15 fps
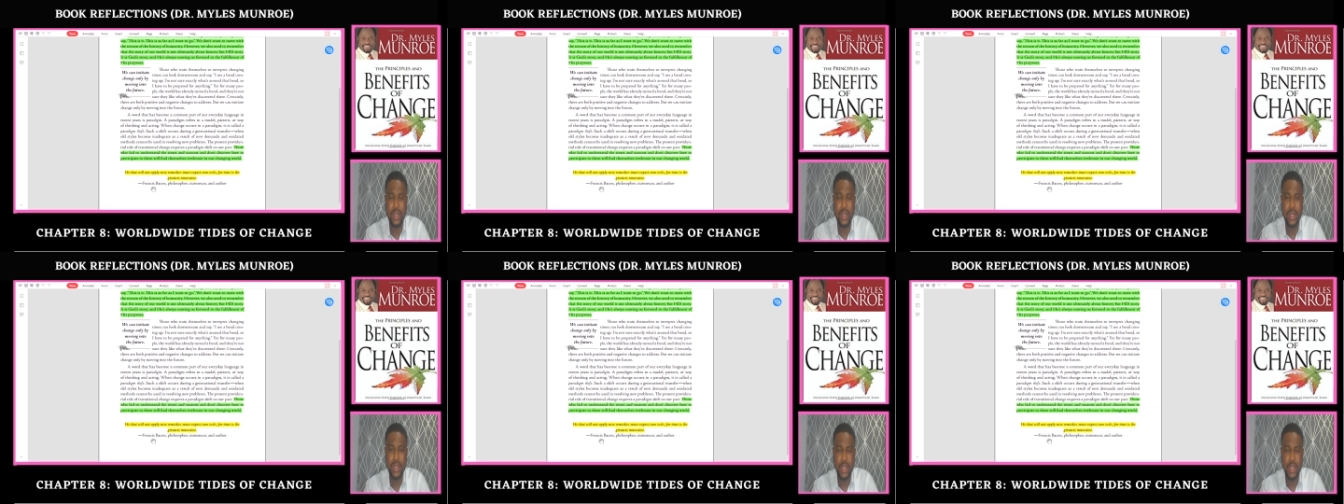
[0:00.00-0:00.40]

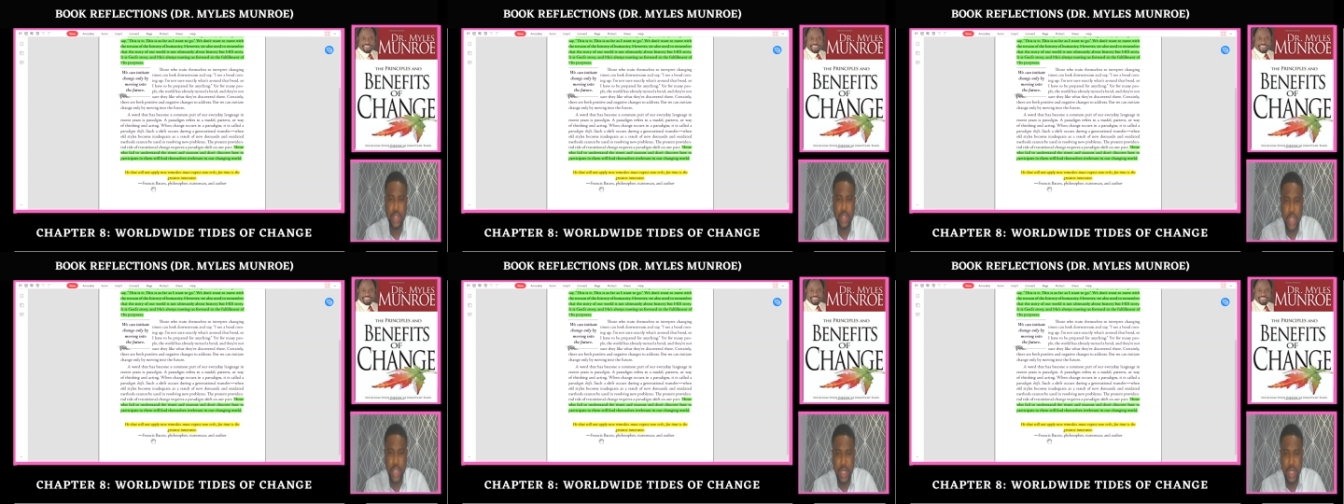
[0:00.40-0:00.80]
the
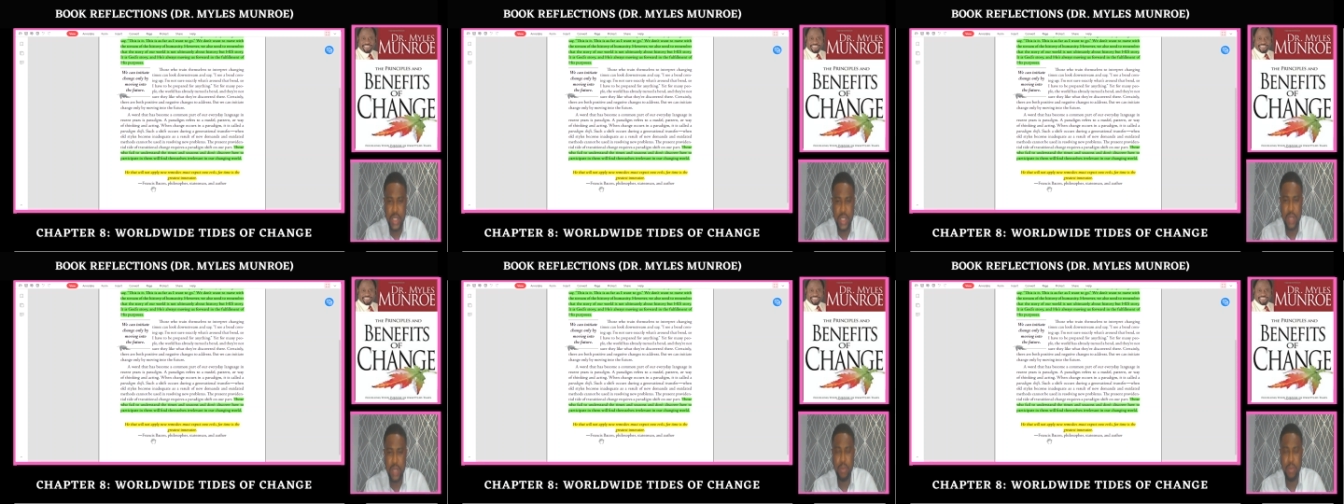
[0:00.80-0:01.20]

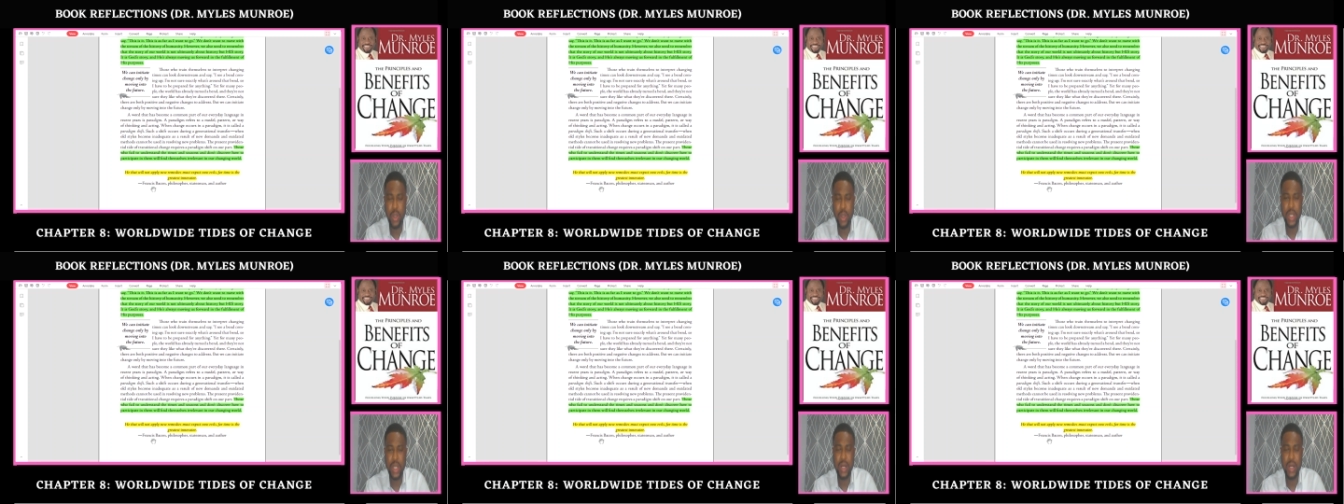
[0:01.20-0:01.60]
changing
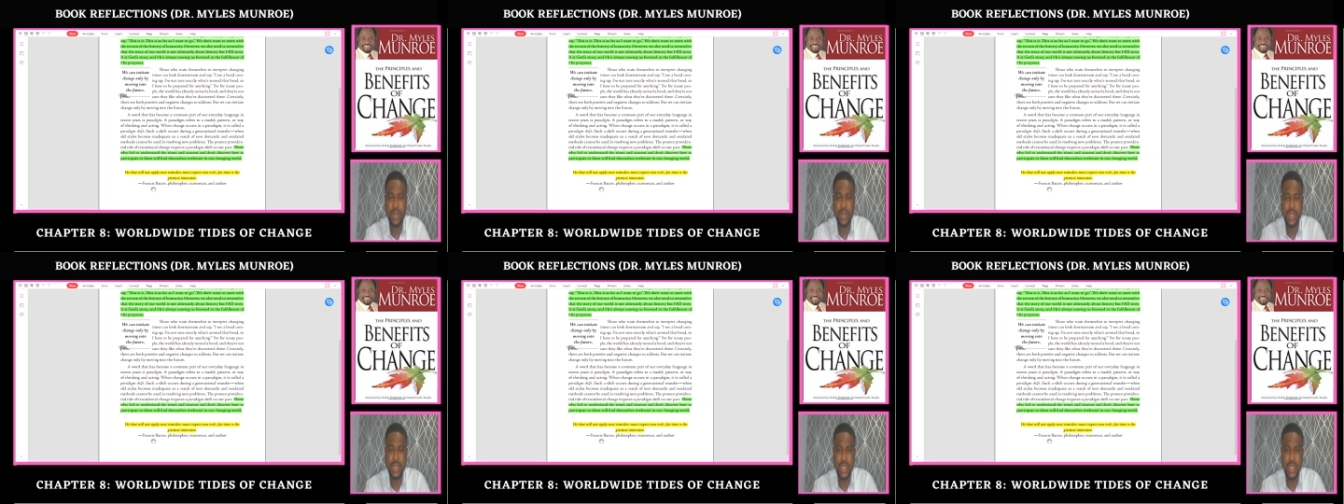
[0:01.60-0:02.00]
political
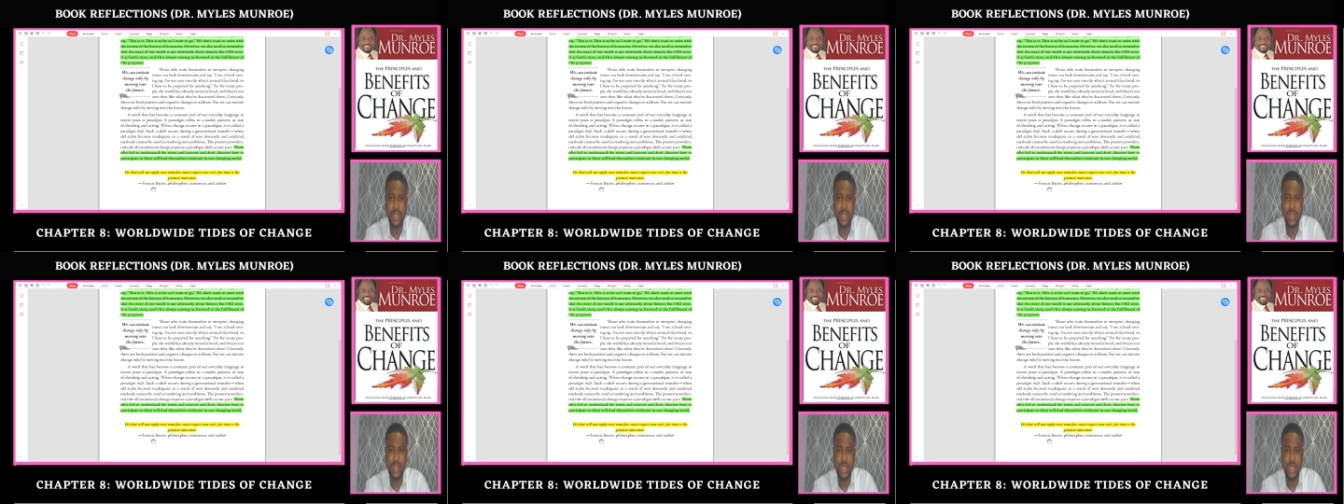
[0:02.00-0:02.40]

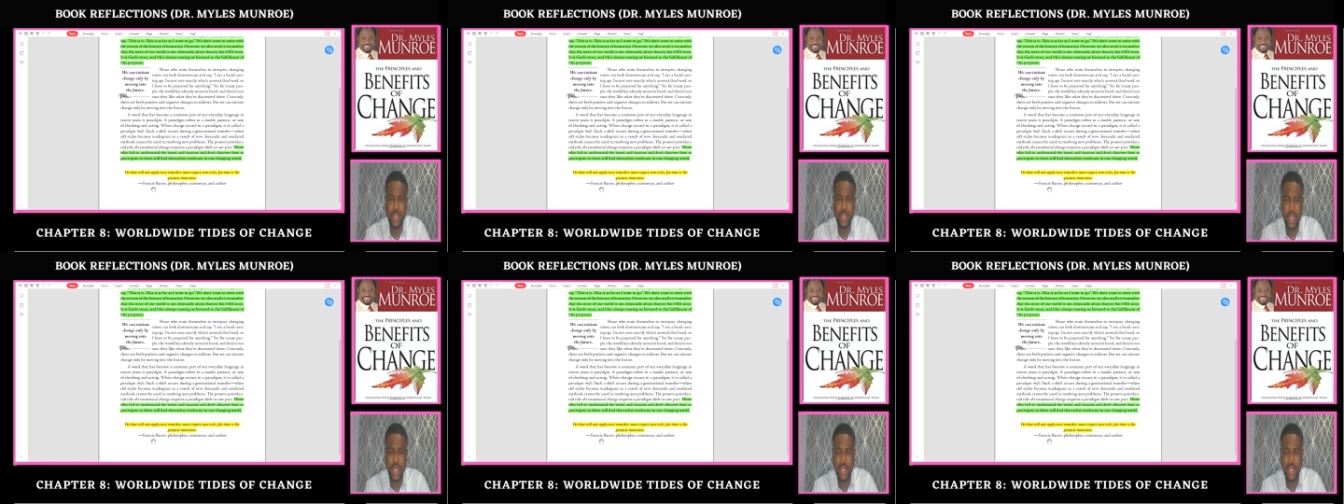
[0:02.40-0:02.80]
scenes, the
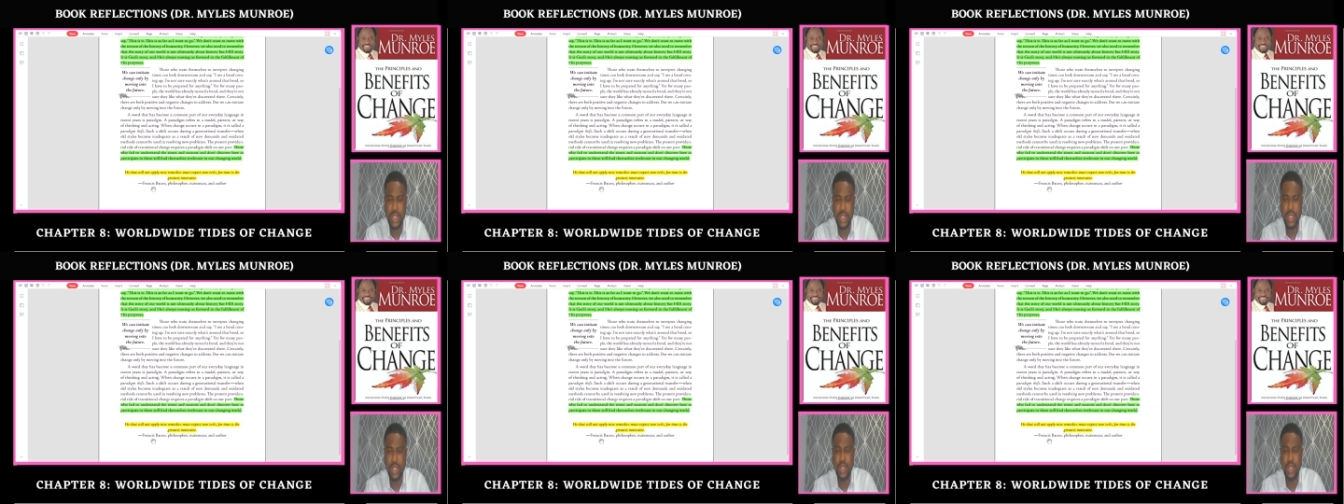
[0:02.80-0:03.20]

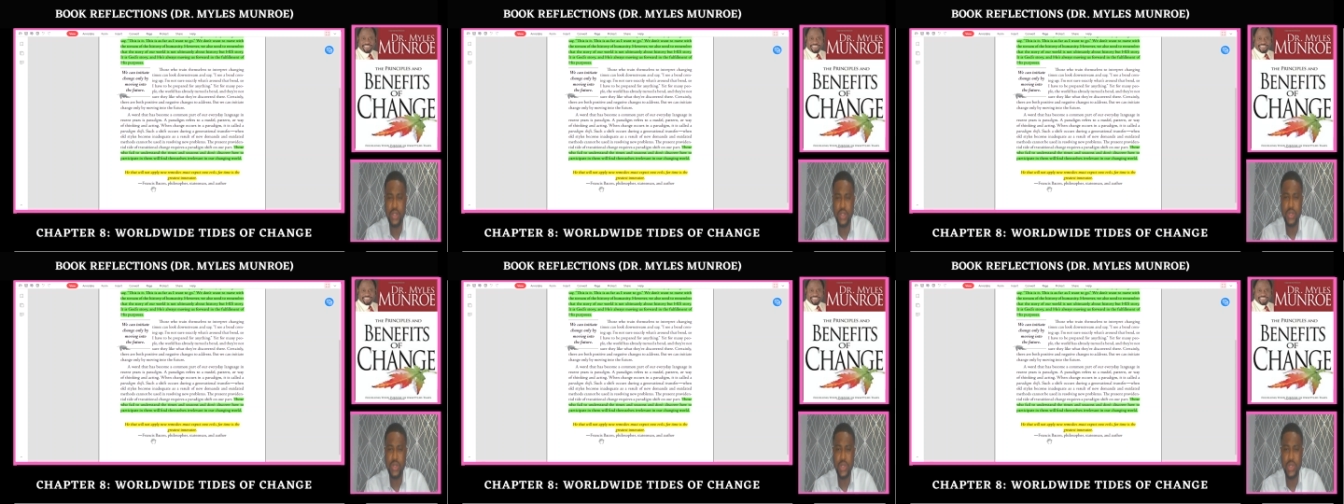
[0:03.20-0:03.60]
changing
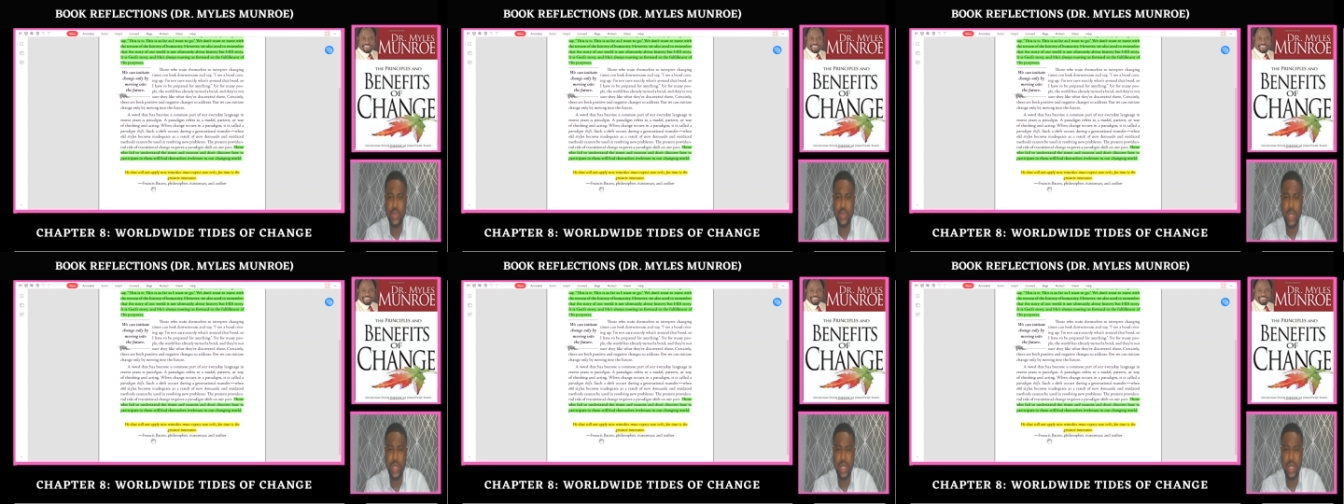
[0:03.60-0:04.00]
issues
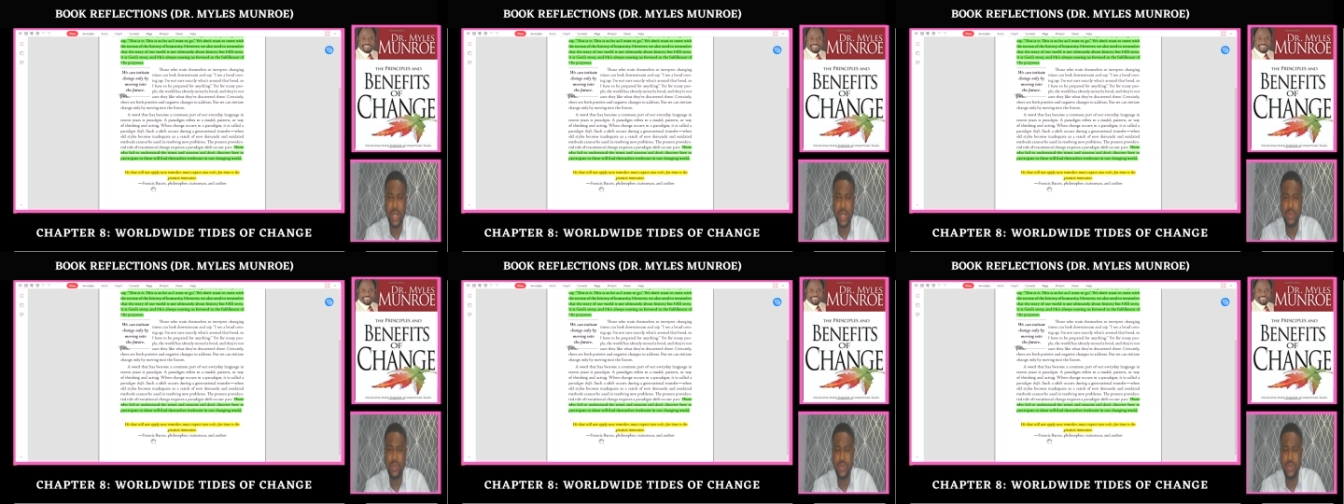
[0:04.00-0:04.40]
when it
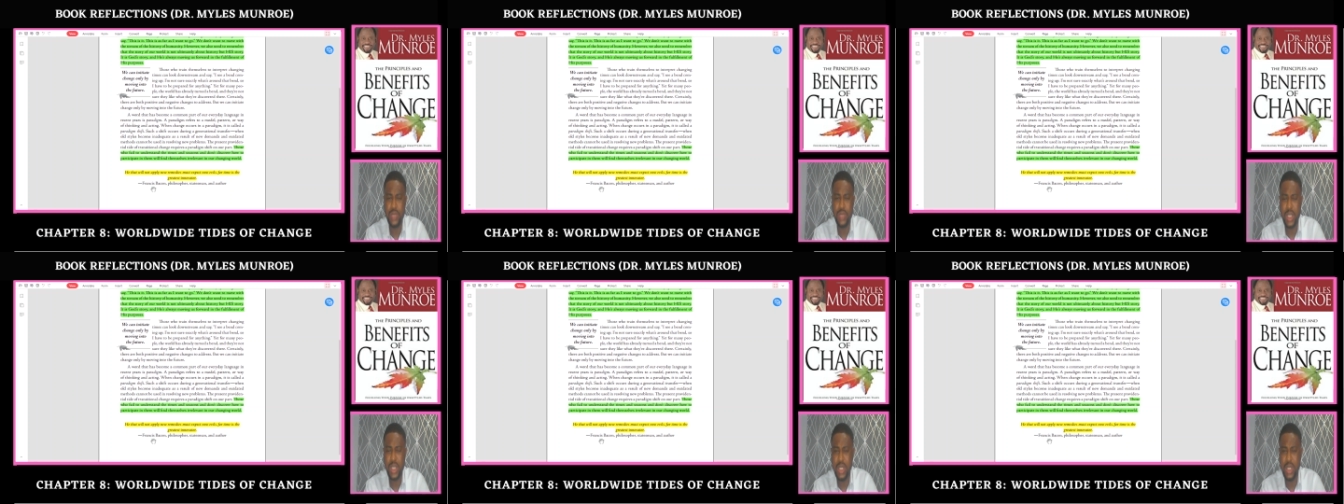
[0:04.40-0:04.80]
comes to
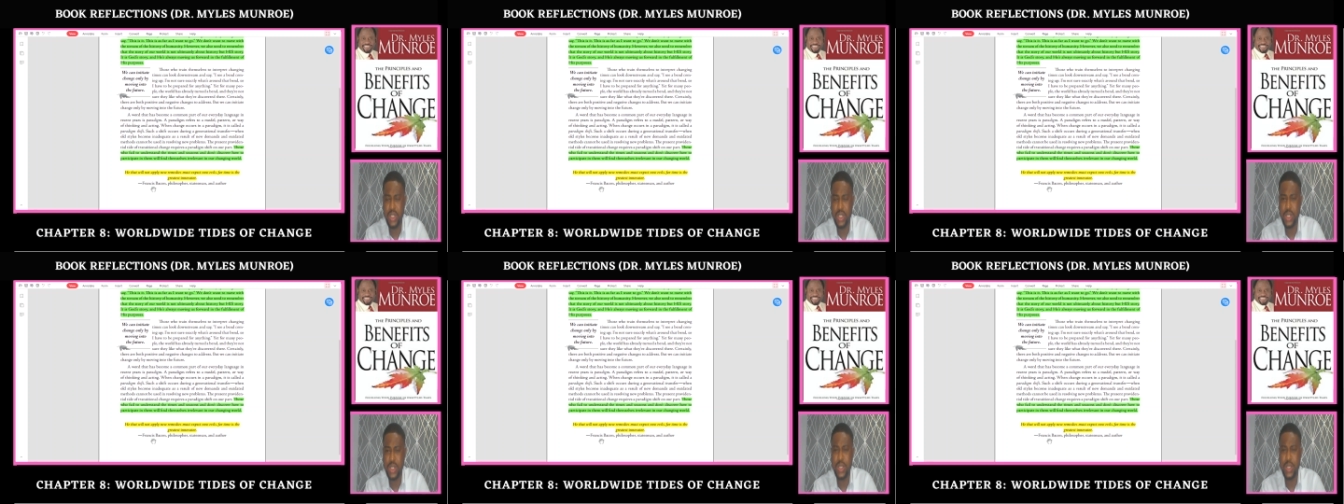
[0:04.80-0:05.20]

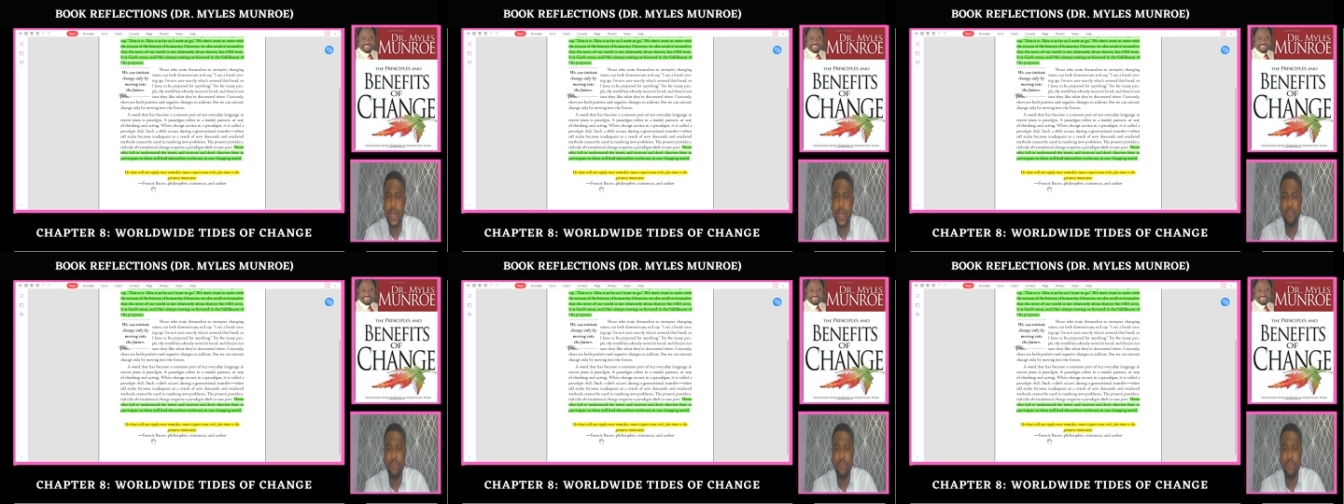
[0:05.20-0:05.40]
religion,